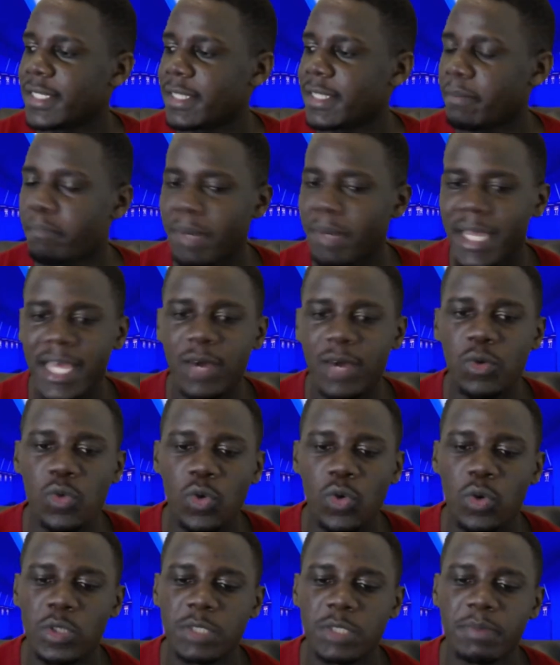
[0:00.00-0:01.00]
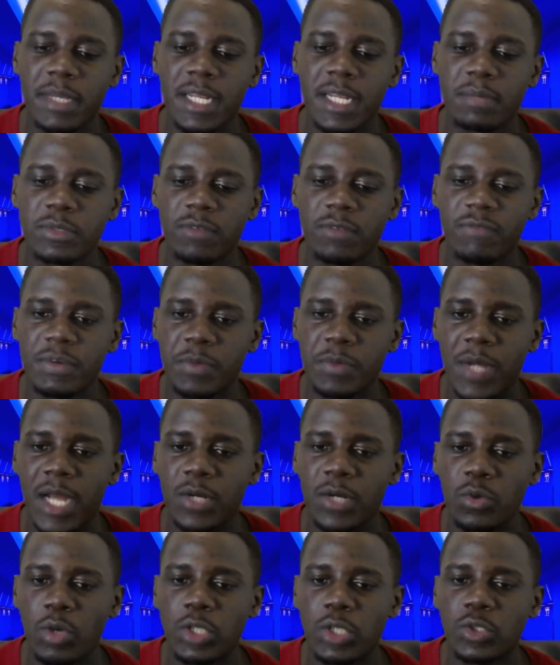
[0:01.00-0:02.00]
a player who goes by names of
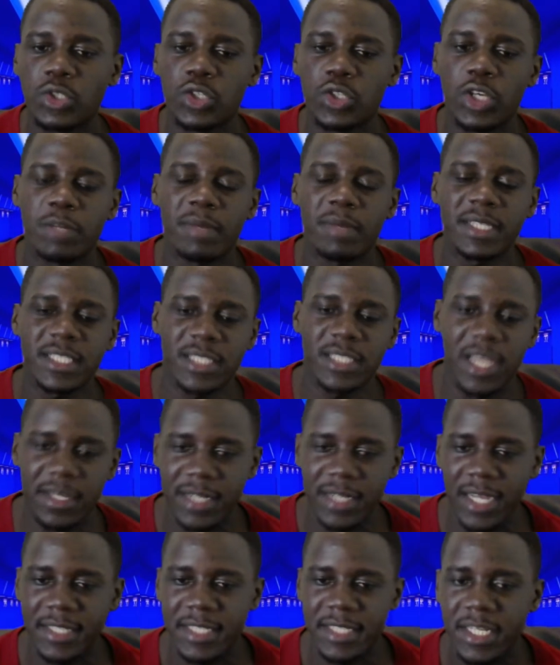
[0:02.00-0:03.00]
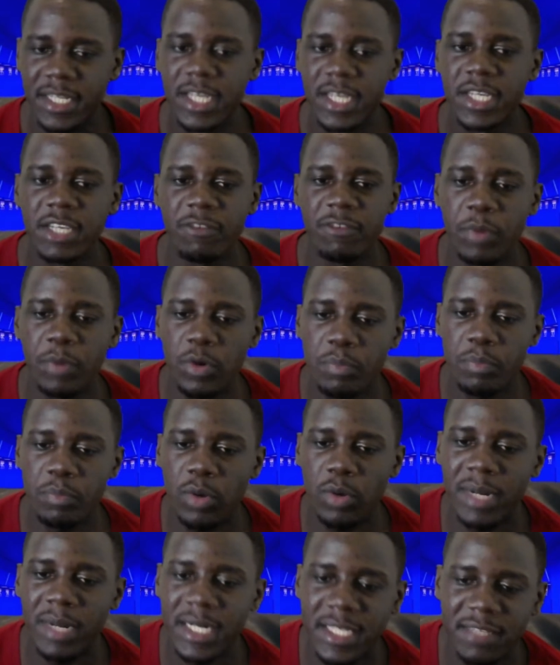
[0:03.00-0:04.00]
Varane going to join Manchester United if Paul
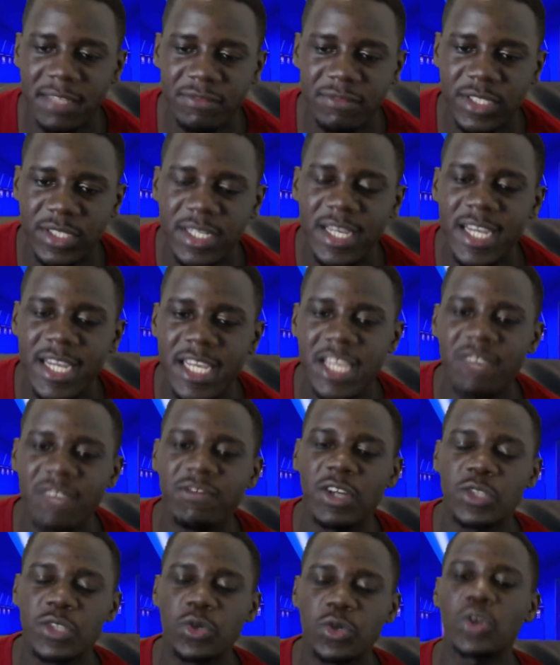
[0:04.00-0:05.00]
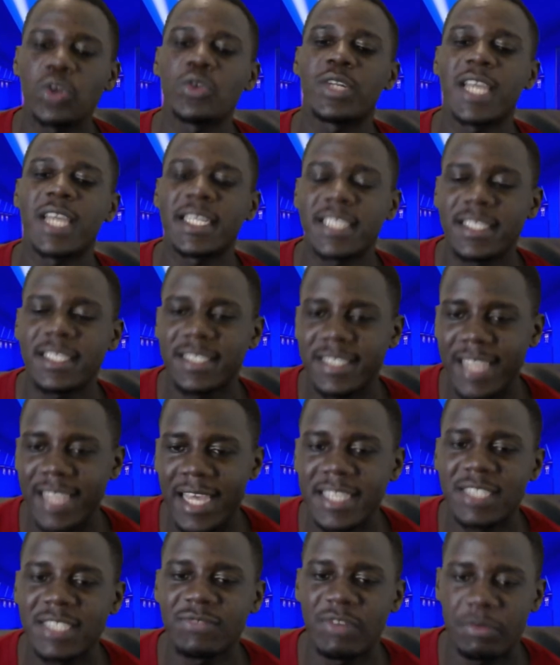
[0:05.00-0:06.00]
Pogba leaves. If at all United
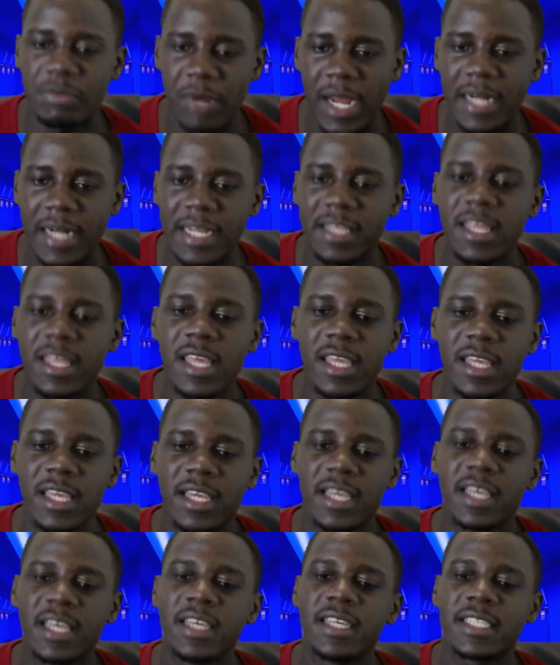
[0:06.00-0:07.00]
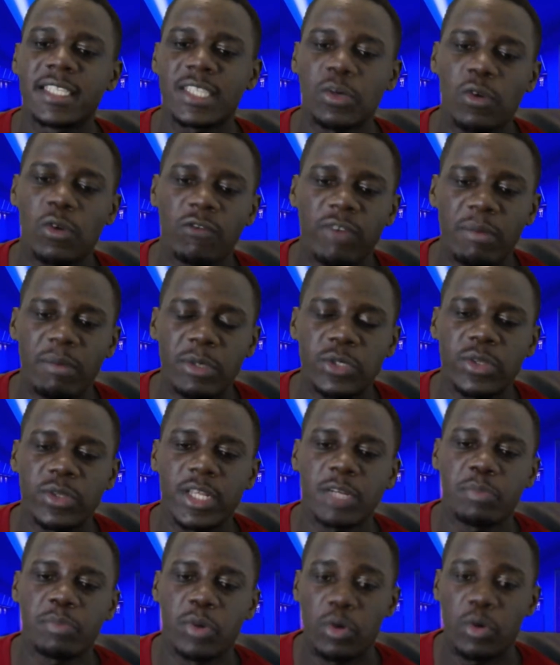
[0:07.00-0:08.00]
signs Varane, I think it's a confirmation
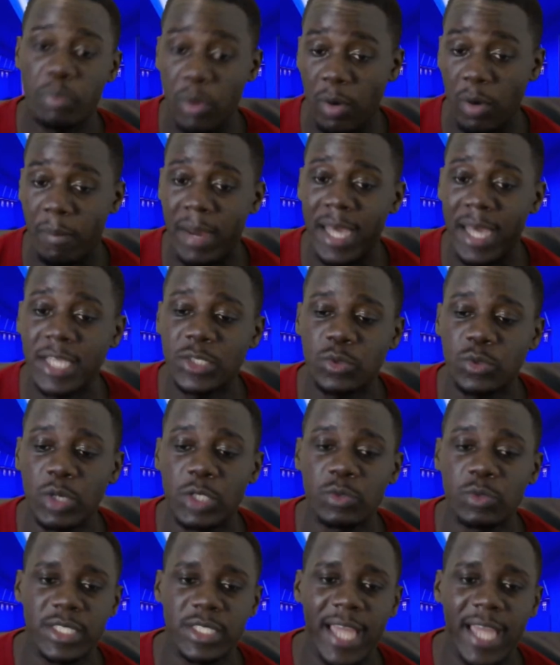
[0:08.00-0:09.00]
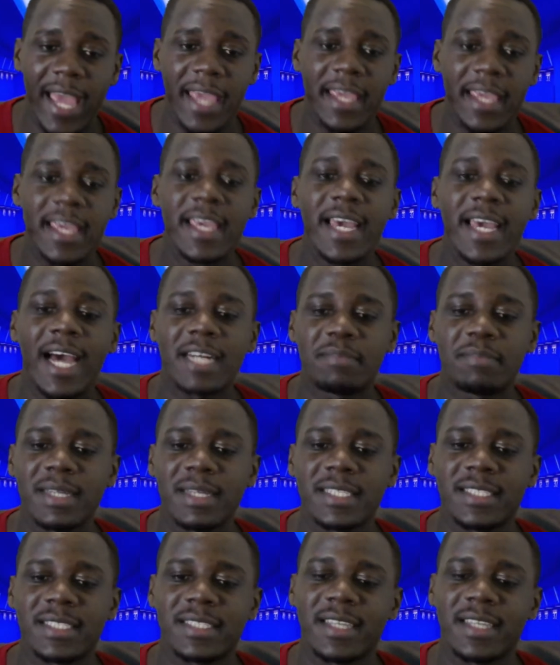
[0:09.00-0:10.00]
that Paul Pogba is going to stay at
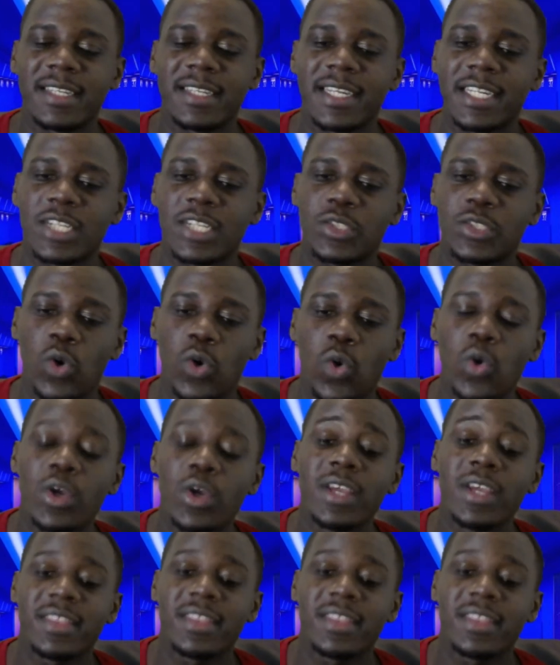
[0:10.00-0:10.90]
Manchester United. So